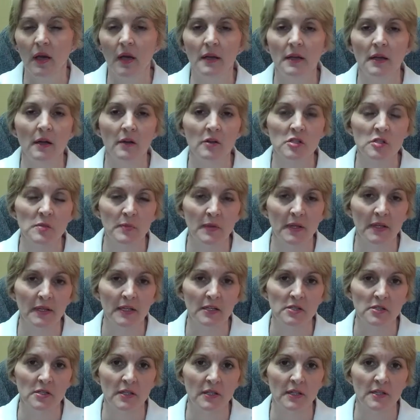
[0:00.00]
And I'll explain
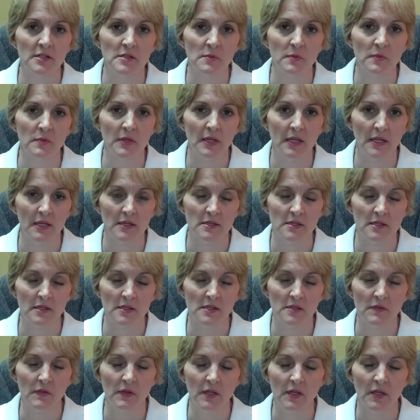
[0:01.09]
that to you as we get into
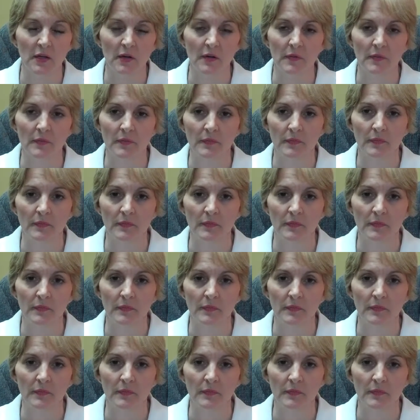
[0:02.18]
this video.